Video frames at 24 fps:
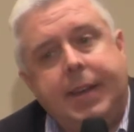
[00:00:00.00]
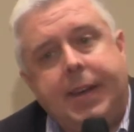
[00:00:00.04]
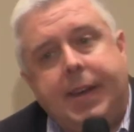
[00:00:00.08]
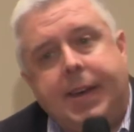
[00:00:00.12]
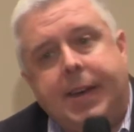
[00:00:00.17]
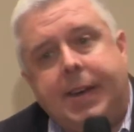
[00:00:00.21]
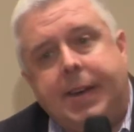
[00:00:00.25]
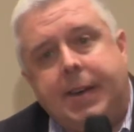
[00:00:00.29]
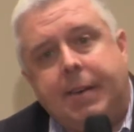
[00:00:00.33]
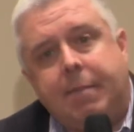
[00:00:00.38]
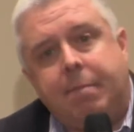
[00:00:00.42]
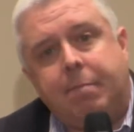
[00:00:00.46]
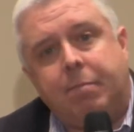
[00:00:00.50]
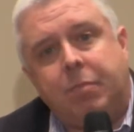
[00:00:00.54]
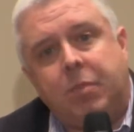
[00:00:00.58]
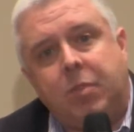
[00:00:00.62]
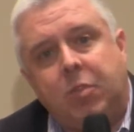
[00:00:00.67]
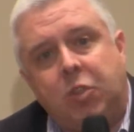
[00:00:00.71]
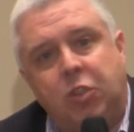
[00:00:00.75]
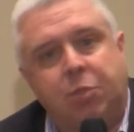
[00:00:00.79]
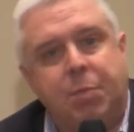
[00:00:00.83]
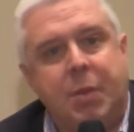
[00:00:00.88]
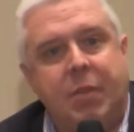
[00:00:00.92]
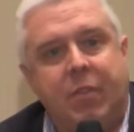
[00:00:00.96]
Um,
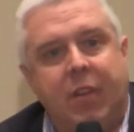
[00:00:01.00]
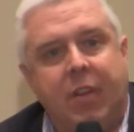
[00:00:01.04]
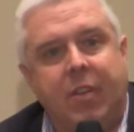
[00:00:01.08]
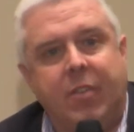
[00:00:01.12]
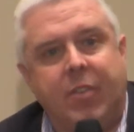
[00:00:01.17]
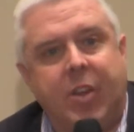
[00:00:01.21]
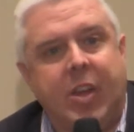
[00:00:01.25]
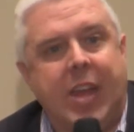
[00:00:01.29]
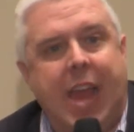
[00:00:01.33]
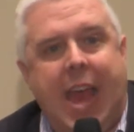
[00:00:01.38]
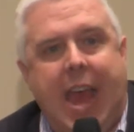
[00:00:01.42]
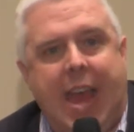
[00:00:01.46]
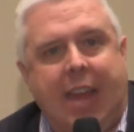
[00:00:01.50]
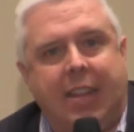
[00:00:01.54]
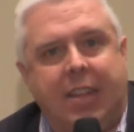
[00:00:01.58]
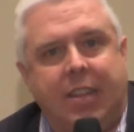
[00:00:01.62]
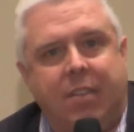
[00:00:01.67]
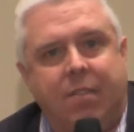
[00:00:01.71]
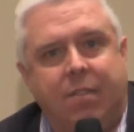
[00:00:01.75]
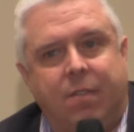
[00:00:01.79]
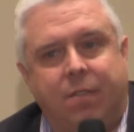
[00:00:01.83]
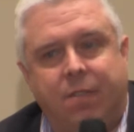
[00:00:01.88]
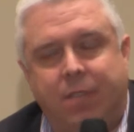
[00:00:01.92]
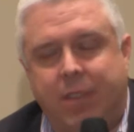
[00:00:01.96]
just be very, very
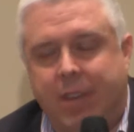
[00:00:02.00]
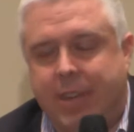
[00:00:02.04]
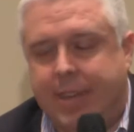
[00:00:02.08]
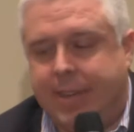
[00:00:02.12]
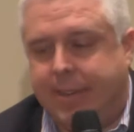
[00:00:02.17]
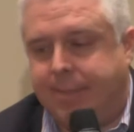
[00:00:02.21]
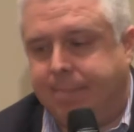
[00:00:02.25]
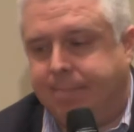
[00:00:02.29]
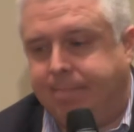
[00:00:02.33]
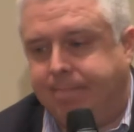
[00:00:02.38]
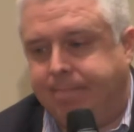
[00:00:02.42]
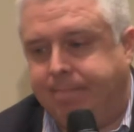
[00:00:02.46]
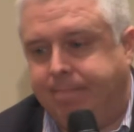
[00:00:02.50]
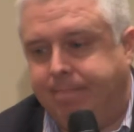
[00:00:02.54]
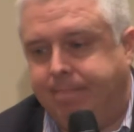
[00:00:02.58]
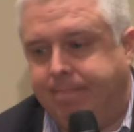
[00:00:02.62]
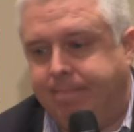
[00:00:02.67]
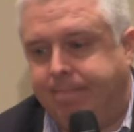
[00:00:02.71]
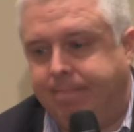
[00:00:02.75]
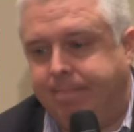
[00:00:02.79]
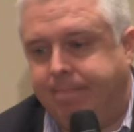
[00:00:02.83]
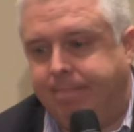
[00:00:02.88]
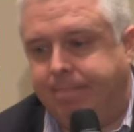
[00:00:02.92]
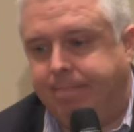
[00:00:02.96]
active. Um,
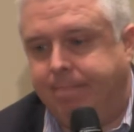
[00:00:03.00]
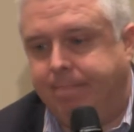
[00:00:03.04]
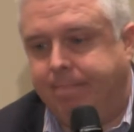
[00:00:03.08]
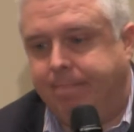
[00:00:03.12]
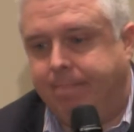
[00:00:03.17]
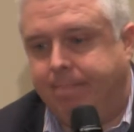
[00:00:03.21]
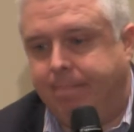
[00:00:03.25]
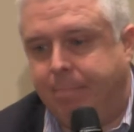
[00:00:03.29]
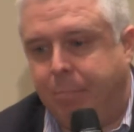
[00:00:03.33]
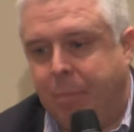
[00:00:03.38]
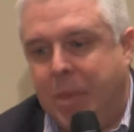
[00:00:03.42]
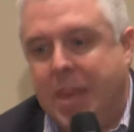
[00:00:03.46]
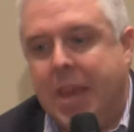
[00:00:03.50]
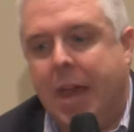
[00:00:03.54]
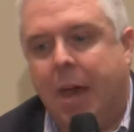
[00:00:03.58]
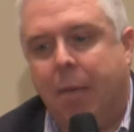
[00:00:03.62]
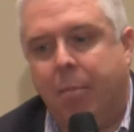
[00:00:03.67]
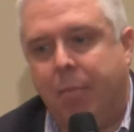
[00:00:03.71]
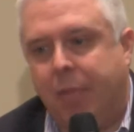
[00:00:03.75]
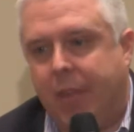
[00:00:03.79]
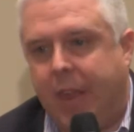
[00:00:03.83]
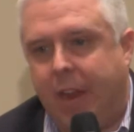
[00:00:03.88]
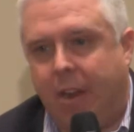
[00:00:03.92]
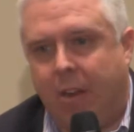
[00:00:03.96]
be
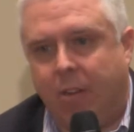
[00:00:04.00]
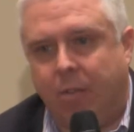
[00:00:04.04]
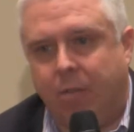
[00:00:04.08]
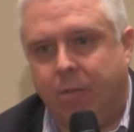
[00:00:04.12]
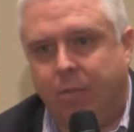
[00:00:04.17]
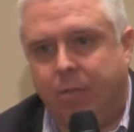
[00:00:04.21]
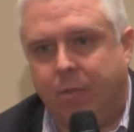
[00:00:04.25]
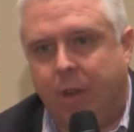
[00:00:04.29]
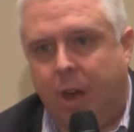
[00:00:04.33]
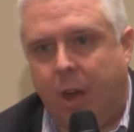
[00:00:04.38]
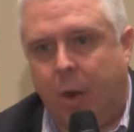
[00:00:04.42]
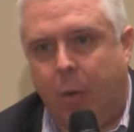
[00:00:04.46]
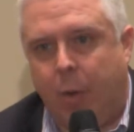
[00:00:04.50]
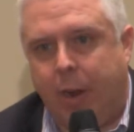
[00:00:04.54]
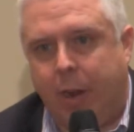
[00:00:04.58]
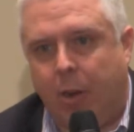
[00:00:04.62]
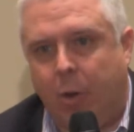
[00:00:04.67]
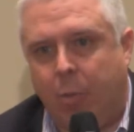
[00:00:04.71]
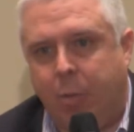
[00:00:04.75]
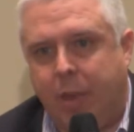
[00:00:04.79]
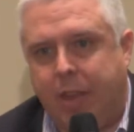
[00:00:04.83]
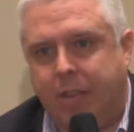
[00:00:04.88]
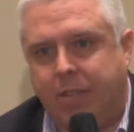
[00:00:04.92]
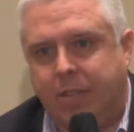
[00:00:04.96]
up there on a
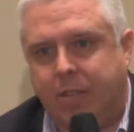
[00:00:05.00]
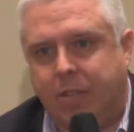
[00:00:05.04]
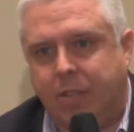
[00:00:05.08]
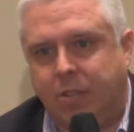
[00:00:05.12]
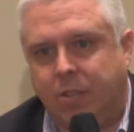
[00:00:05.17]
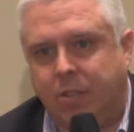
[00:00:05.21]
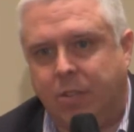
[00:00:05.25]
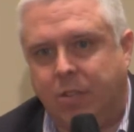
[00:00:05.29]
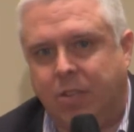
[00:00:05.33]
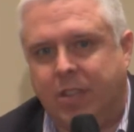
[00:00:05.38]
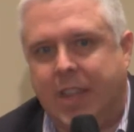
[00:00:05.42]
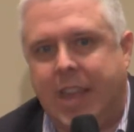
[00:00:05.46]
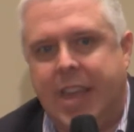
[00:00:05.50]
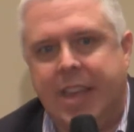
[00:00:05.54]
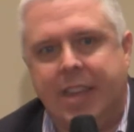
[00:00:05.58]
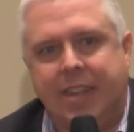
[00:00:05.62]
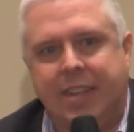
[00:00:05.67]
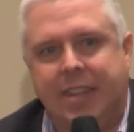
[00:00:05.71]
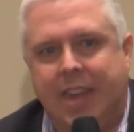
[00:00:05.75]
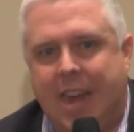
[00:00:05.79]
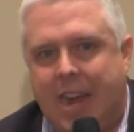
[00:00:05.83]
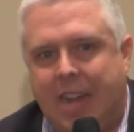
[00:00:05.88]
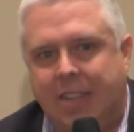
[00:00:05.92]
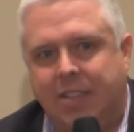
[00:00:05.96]
regular basis. Stay
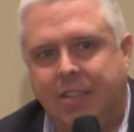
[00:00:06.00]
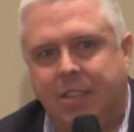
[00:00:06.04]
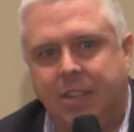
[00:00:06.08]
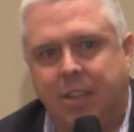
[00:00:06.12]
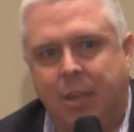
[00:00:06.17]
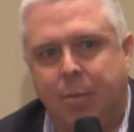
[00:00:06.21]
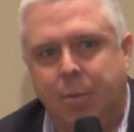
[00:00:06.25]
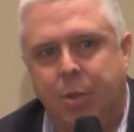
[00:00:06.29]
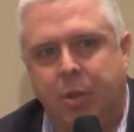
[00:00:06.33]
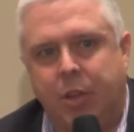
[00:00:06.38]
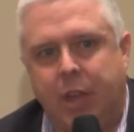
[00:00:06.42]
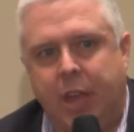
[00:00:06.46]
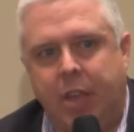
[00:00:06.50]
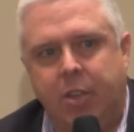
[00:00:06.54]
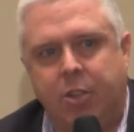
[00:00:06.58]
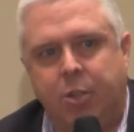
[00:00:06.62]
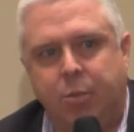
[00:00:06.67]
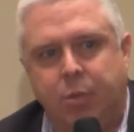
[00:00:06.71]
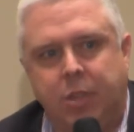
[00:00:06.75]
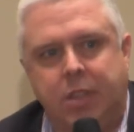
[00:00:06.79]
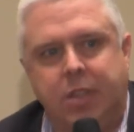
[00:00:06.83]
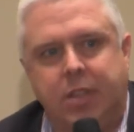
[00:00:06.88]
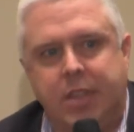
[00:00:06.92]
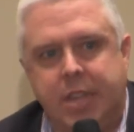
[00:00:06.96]
in constant
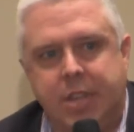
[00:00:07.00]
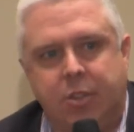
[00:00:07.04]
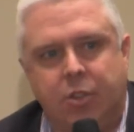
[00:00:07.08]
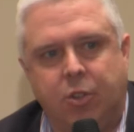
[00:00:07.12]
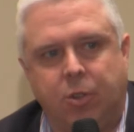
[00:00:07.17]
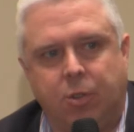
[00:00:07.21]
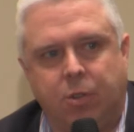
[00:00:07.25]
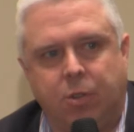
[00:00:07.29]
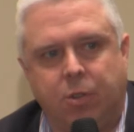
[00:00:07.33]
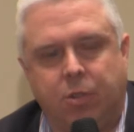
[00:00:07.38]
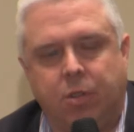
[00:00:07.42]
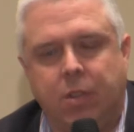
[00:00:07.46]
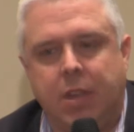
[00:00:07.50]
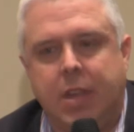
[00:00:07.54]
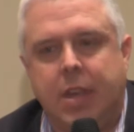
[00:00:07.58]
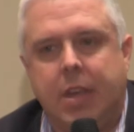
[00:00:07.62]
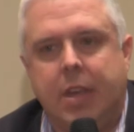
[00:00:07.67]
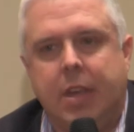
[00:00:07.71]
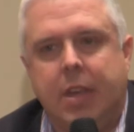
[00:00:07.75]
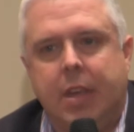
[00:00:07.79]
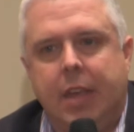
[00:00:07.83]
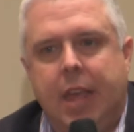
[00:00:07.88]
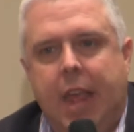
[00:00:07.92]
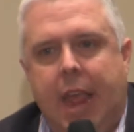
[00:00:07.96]
communication with the teachers.
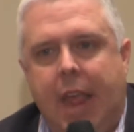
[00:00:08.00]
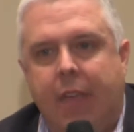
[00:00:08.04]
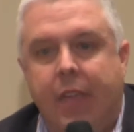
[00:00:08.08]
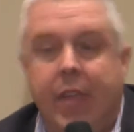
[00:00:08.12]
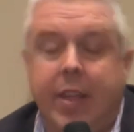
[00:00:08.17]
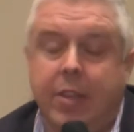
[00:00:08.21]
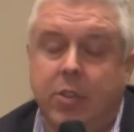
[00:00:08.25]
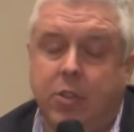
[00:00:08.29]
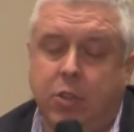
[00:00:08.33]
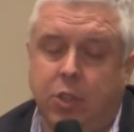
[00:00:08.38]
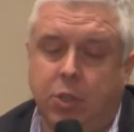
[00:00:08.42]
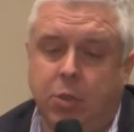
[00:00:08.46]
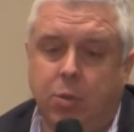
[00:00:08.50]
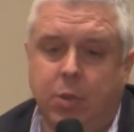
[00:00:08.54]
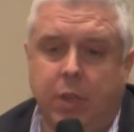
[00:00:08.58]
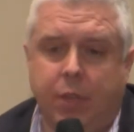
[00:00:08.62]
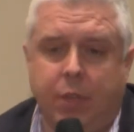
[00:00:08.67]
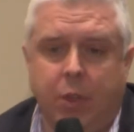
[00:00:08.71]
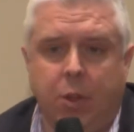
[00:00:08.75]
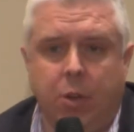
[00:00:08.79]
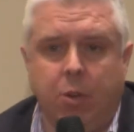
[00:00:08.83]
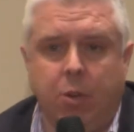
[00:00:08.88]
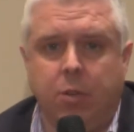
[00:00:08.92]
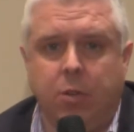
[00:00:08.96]
And then, two,
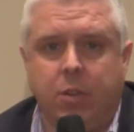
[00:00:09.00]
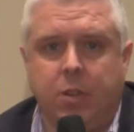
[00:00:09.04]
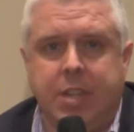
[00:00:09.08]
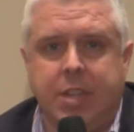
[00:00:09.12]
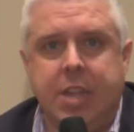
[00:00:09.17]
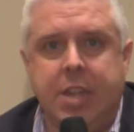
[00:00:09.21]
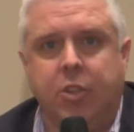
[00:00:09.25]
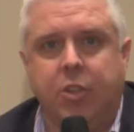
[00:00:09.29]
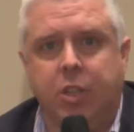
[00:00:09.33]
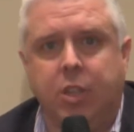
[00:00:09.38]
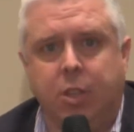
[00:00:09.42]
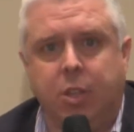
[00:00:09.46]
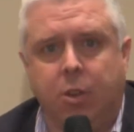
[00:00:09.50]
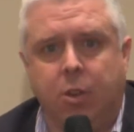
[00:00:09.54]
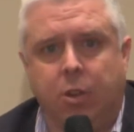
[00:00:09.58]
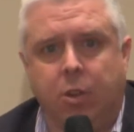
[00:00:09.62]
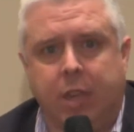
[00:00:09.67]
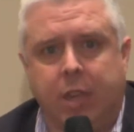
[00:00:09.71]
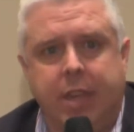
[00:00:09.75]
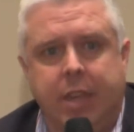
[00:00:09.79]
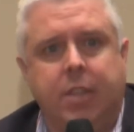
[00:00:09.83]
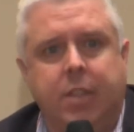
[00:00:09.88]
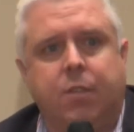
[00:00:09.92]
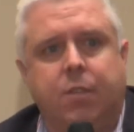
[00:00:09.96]
if you're teaching your
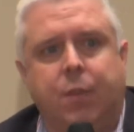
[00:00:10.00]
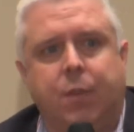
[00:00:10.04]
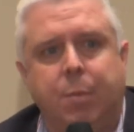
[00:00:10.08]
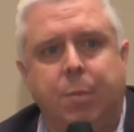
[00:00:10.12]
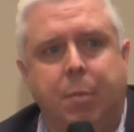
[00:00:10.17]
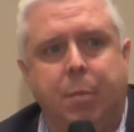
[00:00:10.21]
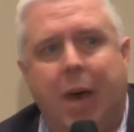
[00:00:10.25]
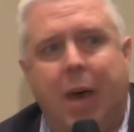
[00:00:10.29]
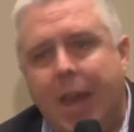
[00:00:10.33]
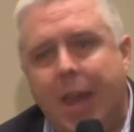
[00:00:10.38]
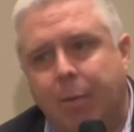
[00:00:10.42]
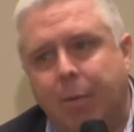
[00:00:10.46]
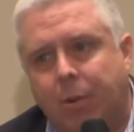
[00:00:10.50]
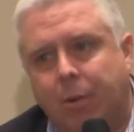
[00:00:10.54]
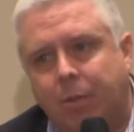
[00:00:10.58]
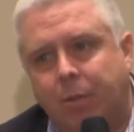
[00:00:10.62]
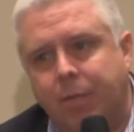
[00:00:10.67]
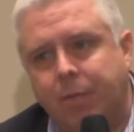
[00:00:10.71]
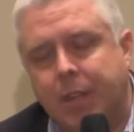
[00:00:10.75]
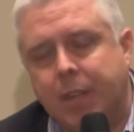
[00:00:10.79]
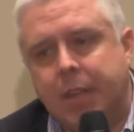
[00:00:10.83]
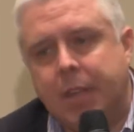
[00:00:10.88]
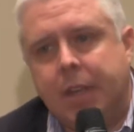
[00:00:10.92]
kids from the Bible,